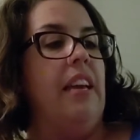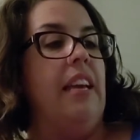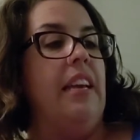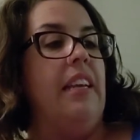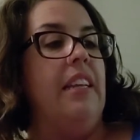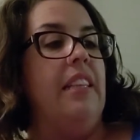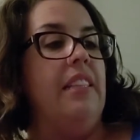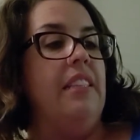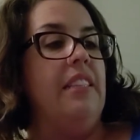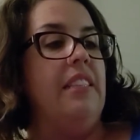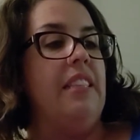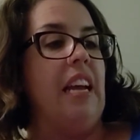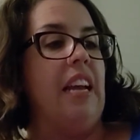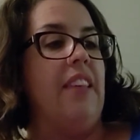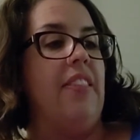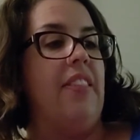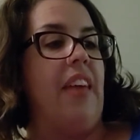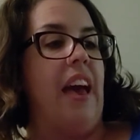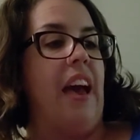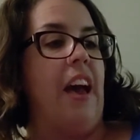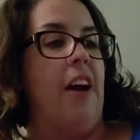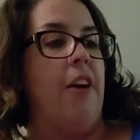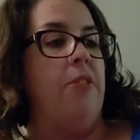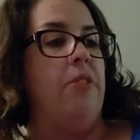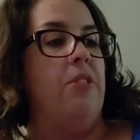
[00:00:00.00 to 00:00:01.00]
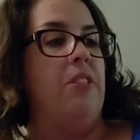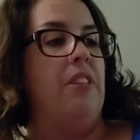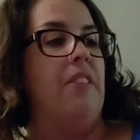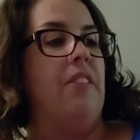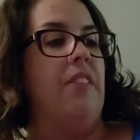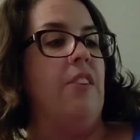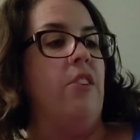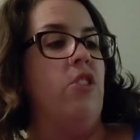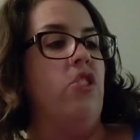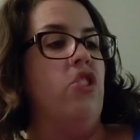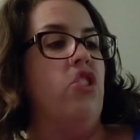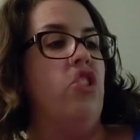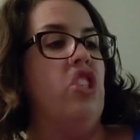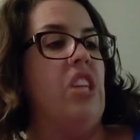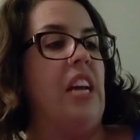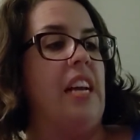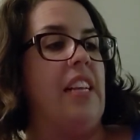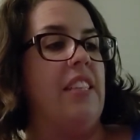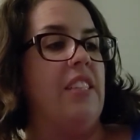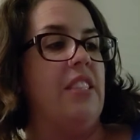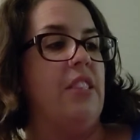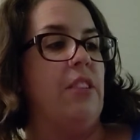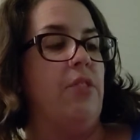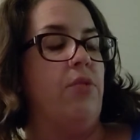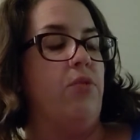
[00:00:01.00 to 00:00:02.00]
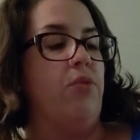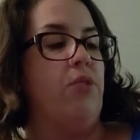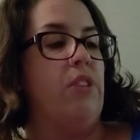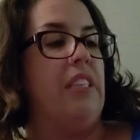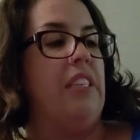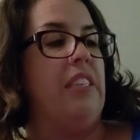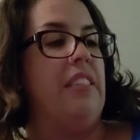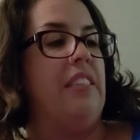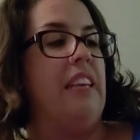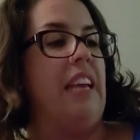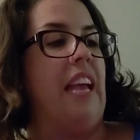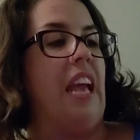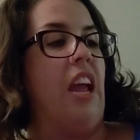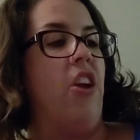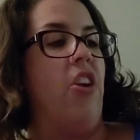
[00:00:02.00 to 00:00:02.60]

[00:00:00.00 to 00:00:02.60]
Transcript: Inside the house, little jets of freezing